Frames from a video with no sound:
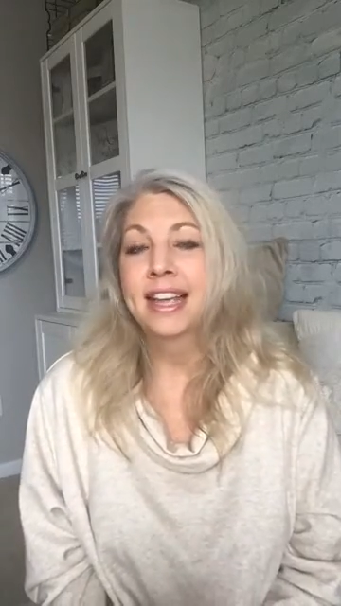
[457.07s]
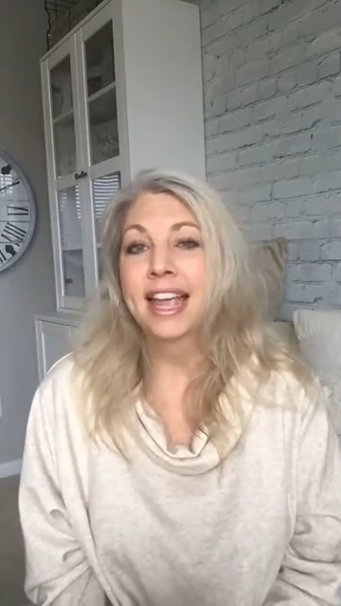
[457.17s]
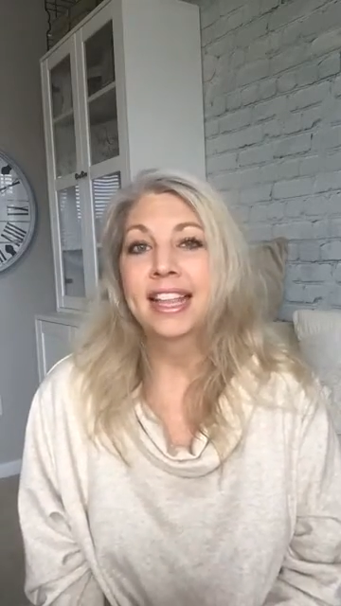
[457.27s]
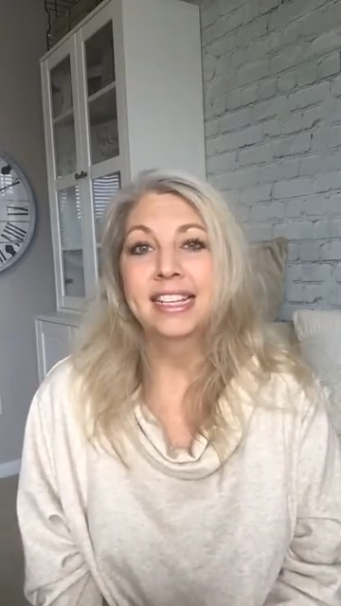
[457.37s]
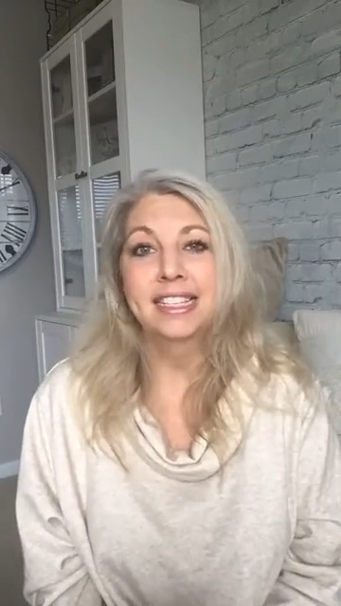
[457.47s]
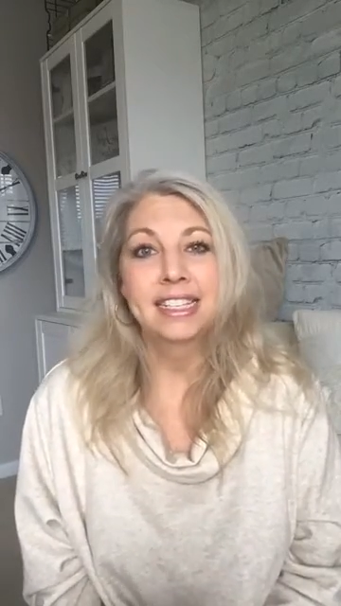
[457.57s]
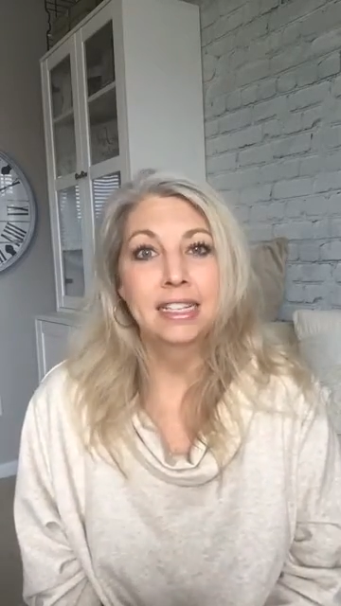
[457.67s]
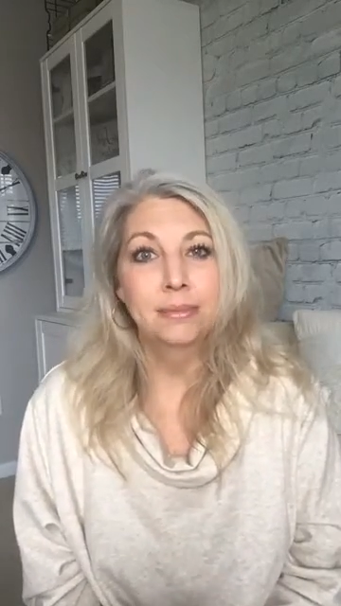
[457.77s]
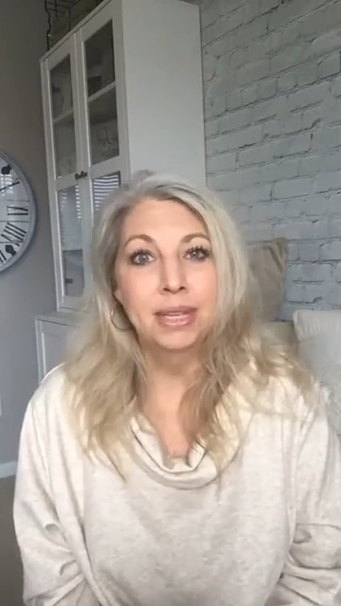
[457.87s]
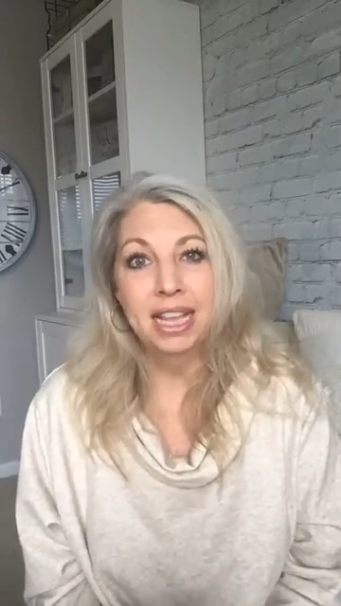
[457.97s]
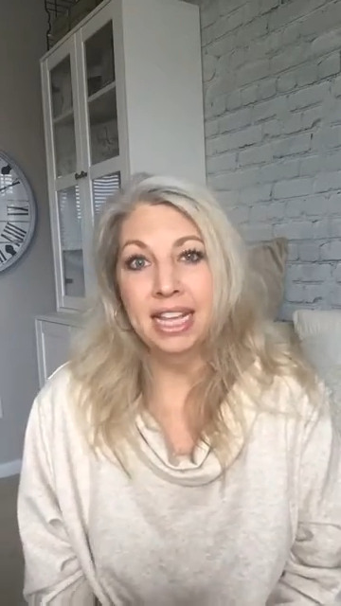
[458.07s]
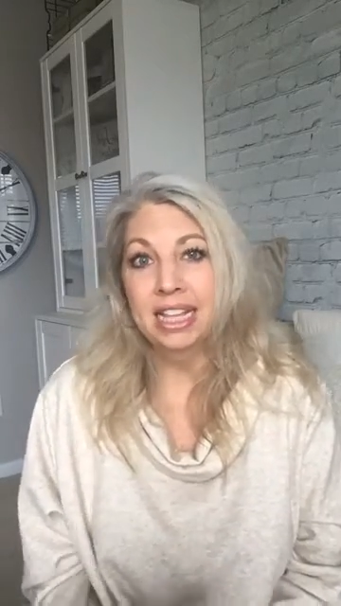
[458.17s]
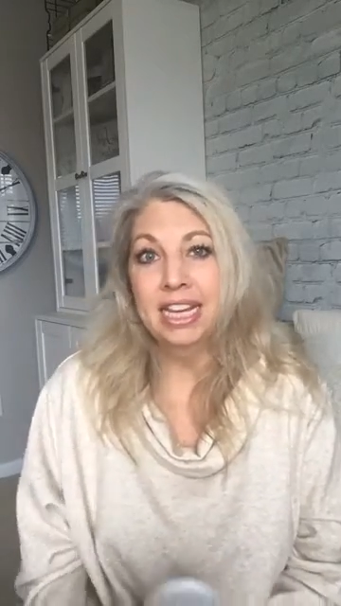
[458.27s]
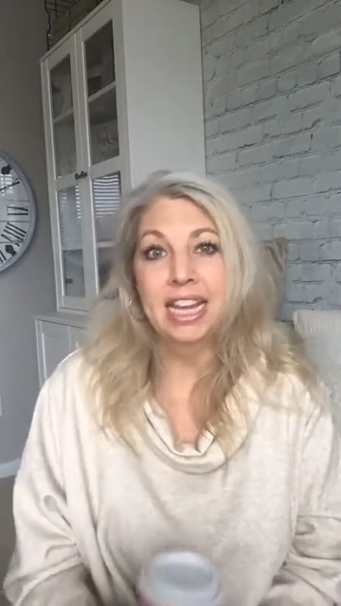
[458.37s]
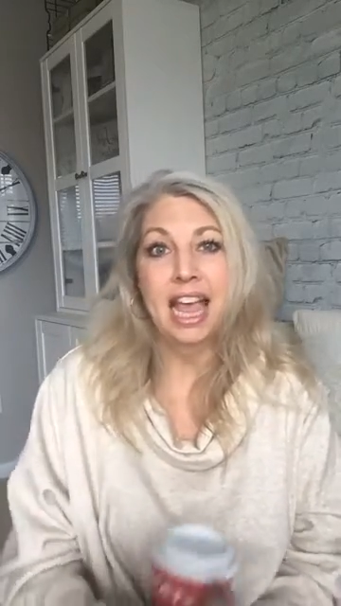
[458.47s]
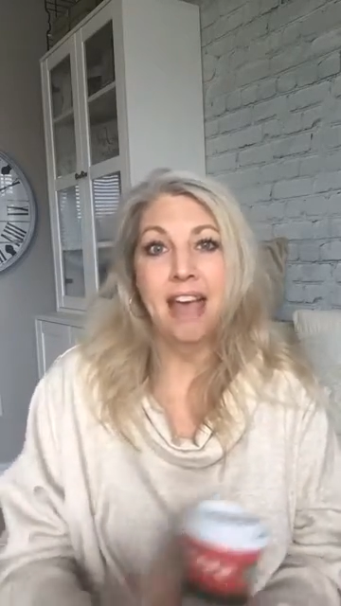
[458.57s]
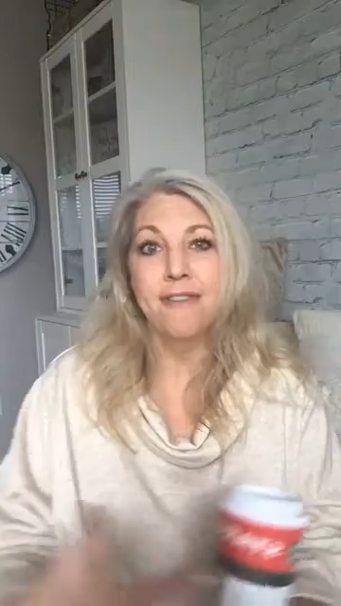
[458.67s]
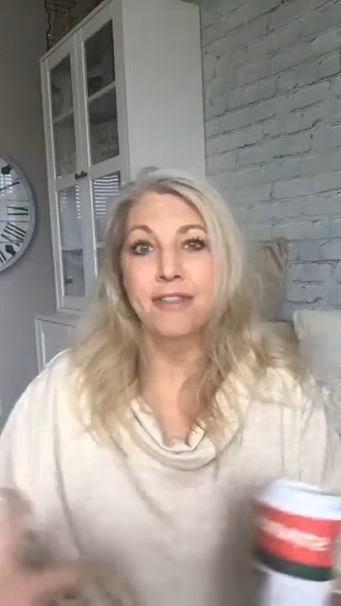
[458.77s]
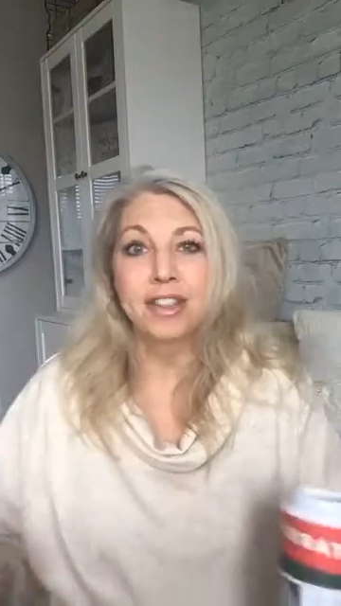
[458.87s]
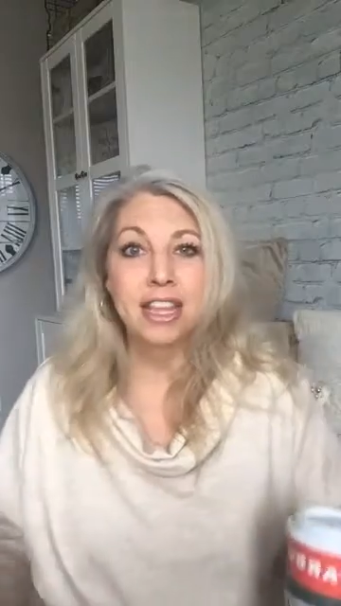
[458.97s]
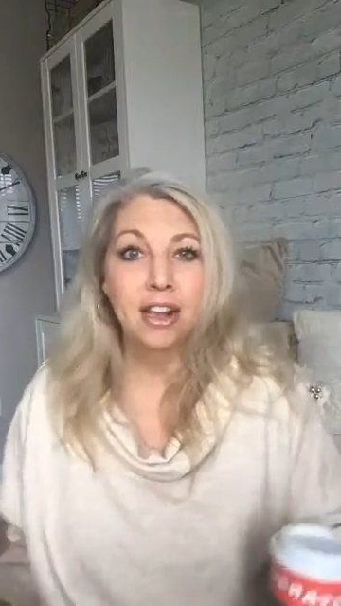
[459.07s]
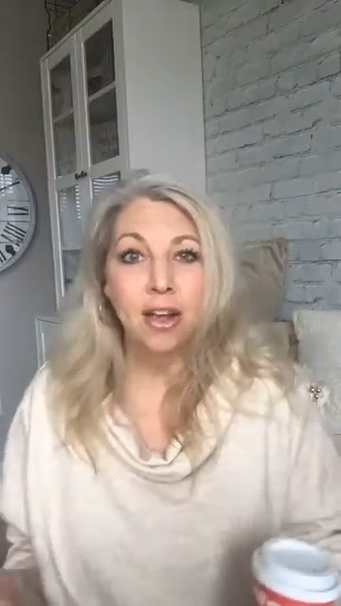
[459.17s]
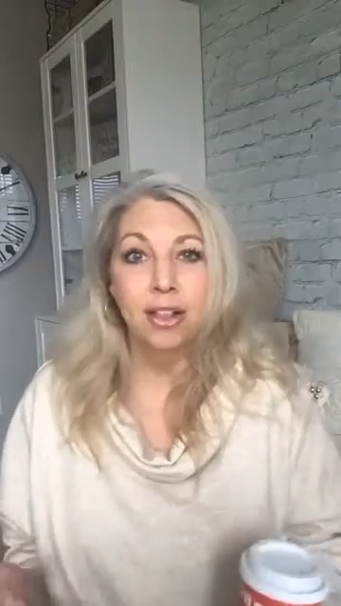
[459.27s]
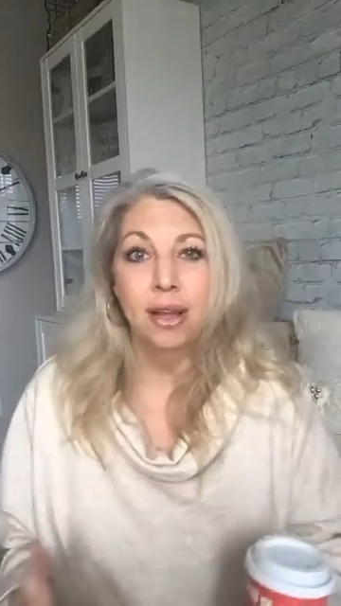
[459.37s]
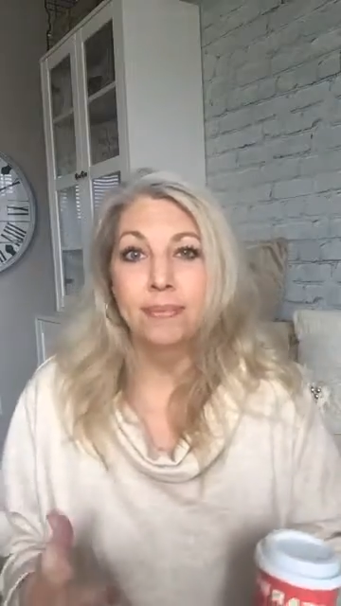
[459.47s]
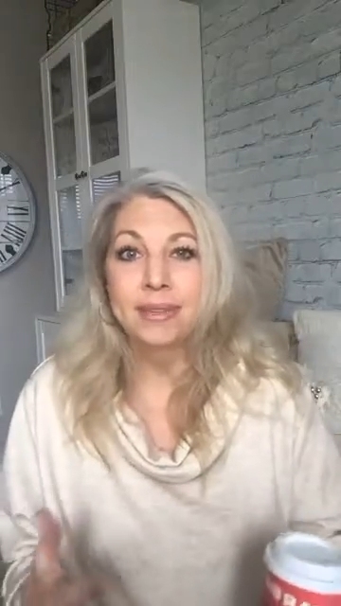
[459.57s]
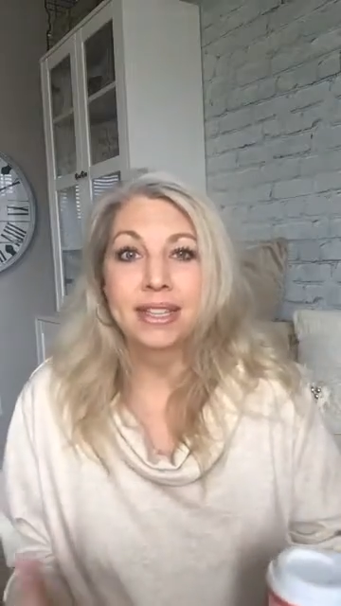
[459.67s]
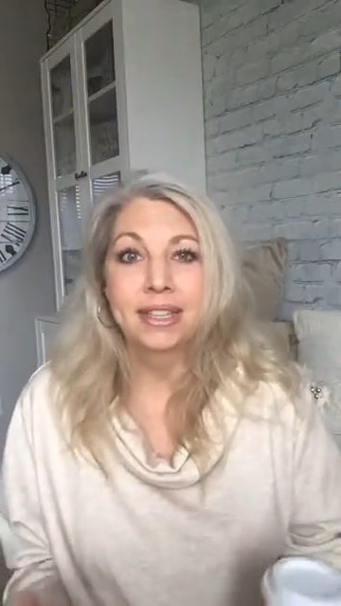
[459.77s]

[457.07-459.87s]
and it doesn't need to be like cleaning everything all up